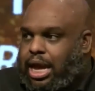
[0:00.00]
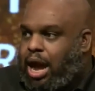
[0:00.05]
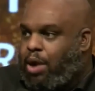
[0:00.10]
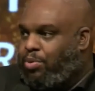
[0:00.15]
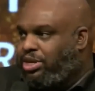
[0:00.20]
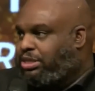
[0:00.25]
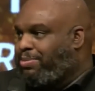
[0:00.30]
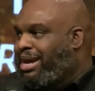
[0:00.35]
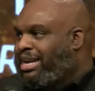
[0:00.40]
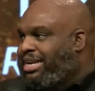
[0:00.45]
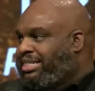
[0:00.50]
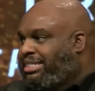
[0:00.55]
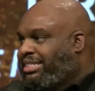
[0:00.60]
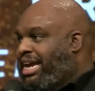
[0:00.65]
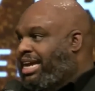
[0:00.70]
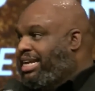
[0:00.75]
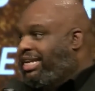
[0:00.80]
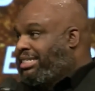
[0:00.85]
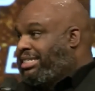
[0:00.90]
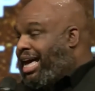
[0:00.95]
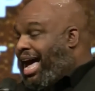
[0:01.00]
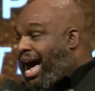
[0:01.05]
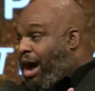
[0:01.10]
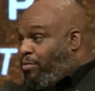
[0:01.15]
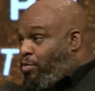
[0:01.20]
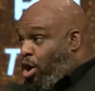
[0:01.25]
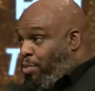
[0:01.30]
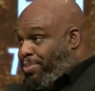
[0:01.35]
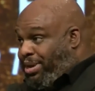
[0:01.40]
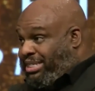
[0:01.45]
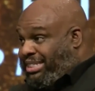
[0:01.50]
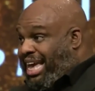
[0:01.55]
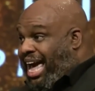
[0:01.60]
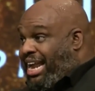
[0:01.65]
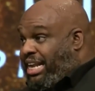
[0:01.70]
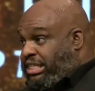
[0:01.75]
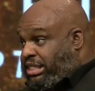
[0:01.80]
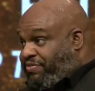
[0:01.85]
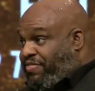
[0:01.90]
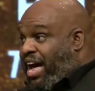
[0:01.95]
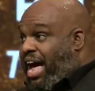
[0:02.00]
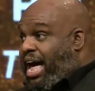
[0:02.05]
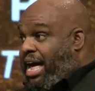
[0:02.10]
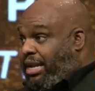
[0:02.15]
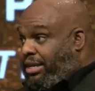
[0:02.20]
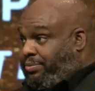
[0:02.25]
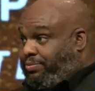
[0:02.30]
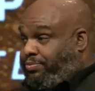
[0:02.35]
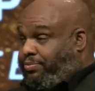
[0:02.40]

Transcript: I want somebody to say this I won't be satisfied